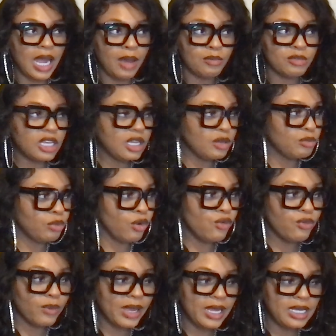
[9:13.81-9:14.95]
I'm looking
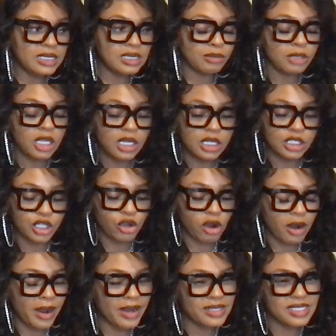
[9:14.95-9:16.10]
both ways. I'm looking in
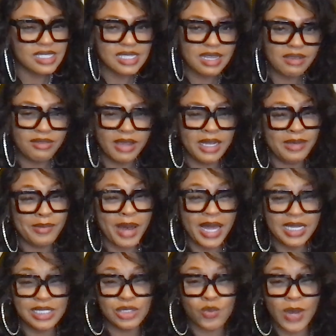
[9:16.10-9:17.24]
cars to see if
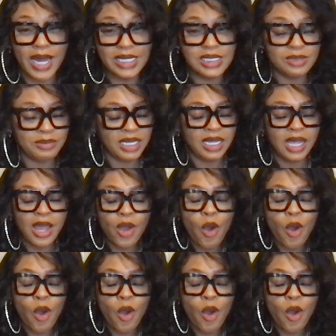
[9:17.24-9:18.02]
anybody's watching me.